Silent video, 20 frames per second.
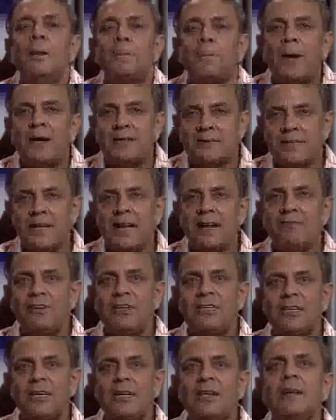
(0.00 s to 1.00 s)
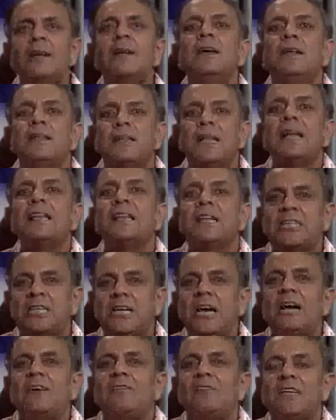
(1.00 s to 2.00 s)
Personal vision, then the
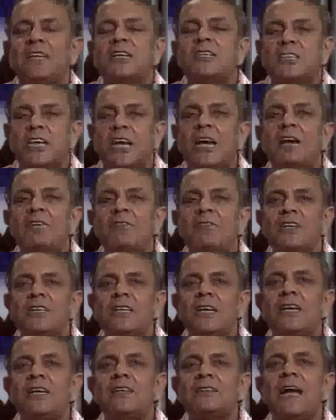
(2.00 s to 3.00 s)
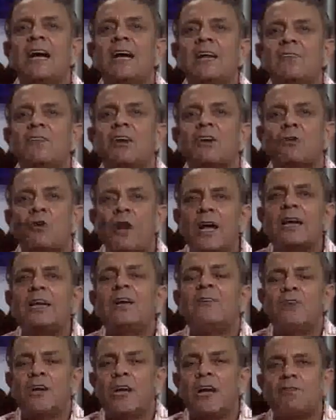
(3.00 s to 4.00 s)
shared vision. Shared vision is that of the
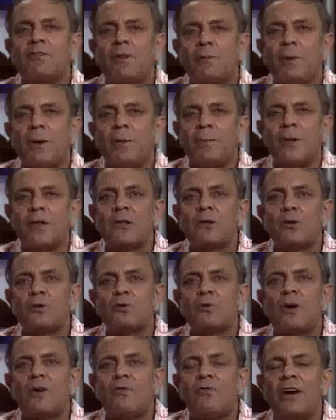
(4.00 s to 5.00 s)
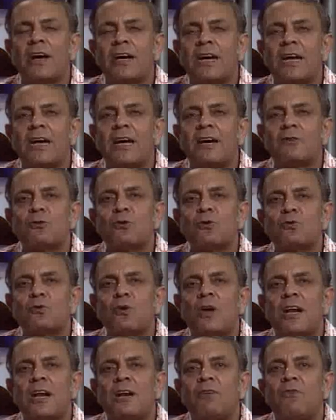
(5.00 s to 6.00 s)
collectivity of the people, those who are working or those who
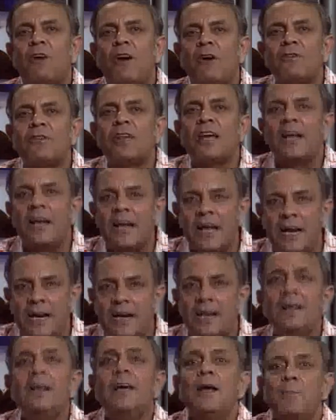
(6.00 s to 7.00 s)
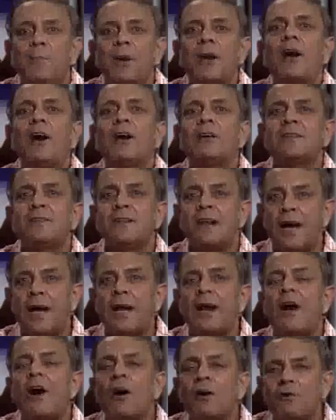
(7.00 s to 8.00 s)
are involved therein. Because
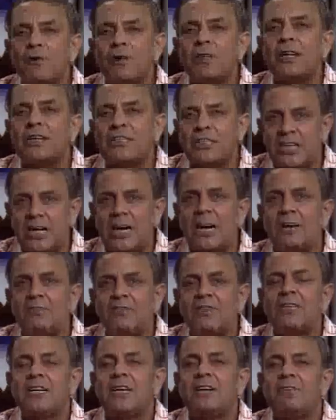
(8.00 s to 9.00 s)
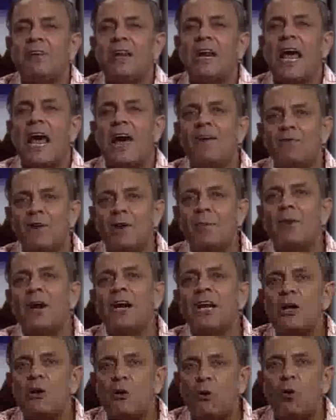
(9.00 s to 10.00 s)
along with the shared vision, when
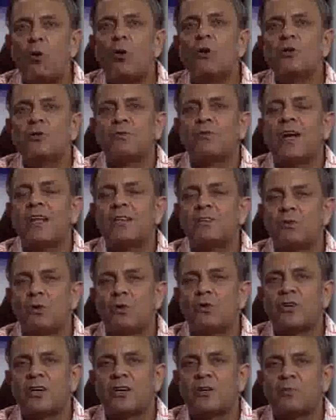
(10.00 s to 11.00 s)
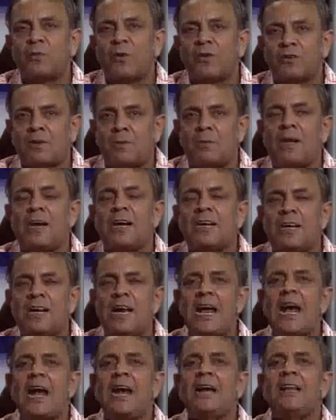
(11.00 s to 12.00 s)
everybody owns one's own responsibility
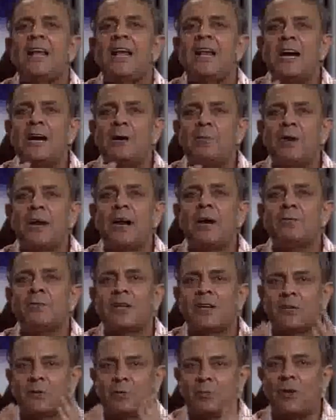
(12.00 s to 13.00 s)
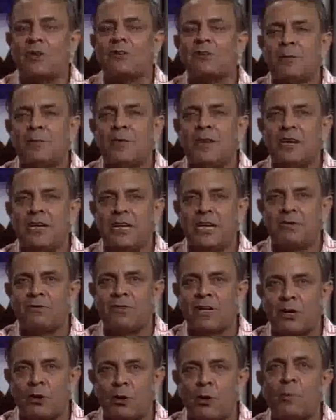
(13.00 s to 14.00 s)
and then it becomes a responsibility of
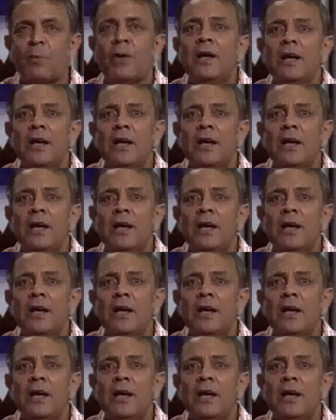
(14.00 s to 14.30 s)
the group